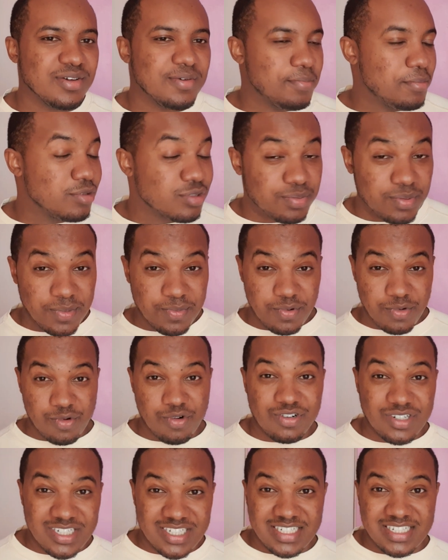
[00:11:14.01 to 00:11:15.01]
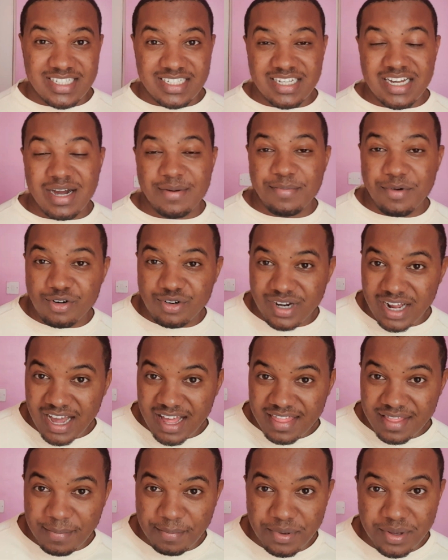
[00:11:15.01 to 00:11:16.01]
Most people want tea about
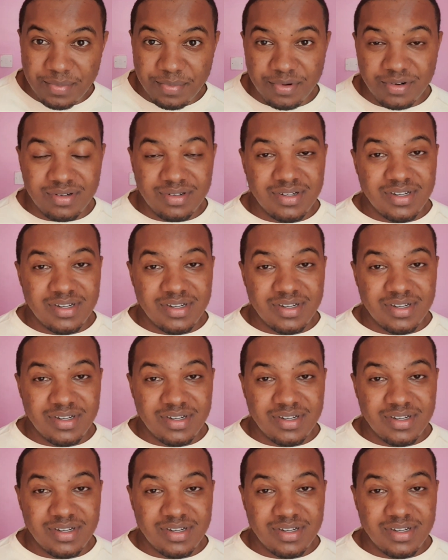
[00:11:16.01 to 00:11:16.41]
other people,